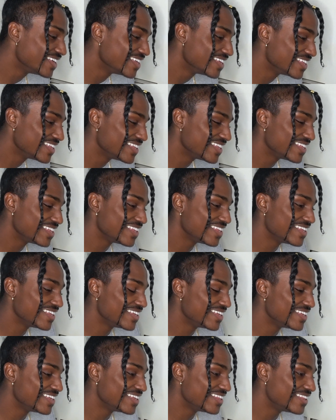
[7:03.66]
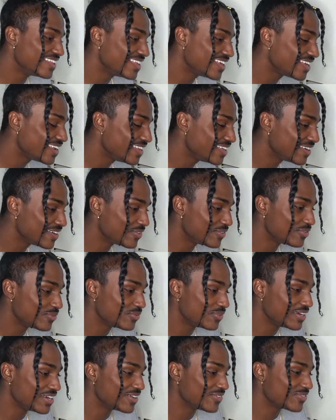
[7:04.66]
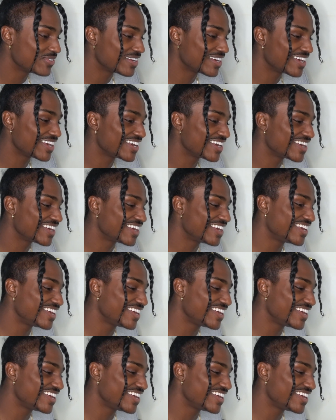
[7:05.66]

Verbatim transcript: Alright, take him off. That nigga was weird for that.